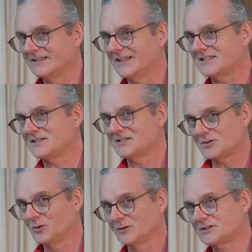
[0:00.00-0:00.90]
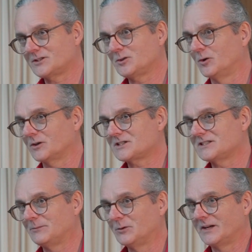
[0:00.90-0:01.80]
That's this talk's
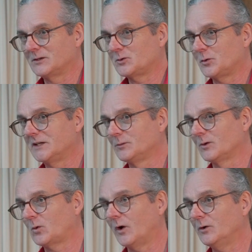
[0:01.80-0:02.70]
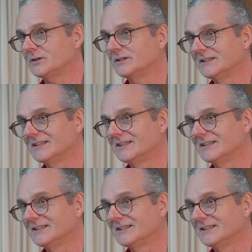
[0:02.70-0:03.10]
number one tweetable quote.